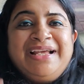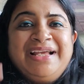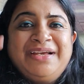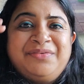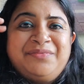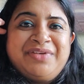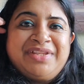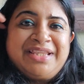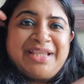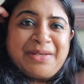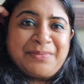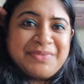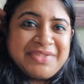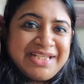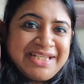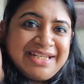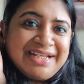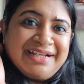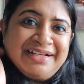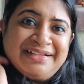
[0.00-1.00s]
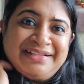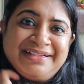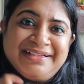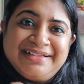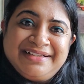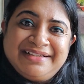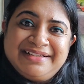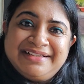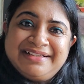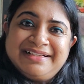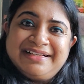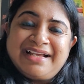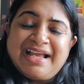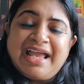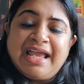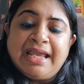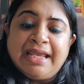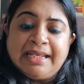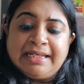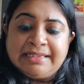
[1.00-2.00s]
with Epsida,
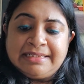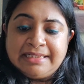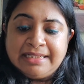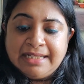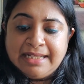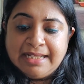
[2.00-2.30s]
and